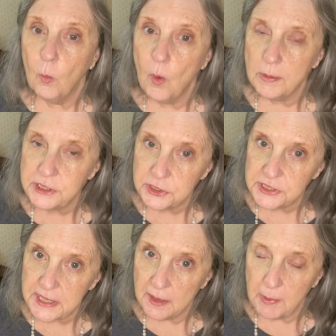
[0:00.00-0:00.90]
What would you
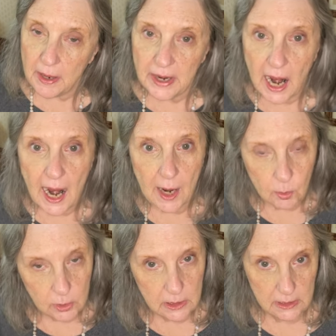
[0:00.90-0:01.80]
say about
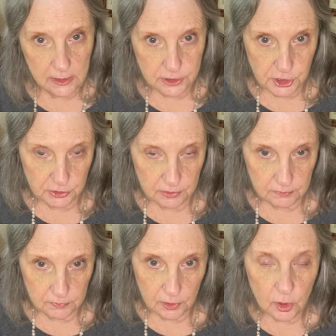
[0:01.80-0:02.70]
our culture?
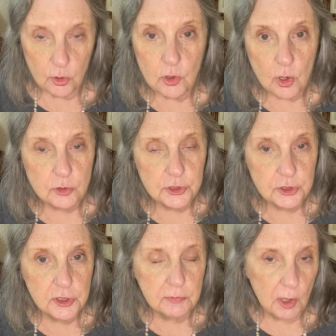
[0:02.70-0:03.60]
Who goes
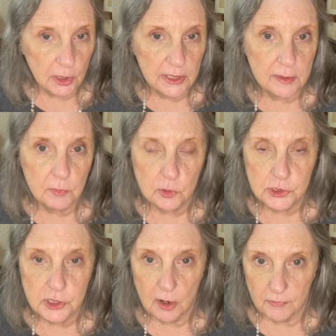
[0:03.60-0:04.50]
to the market
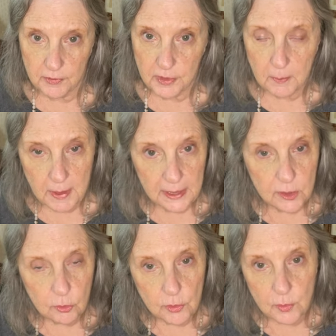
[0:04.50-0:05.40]
most often, the
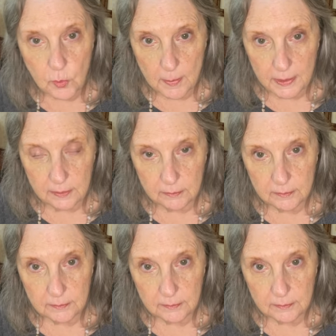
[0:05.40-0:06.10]
men or the women?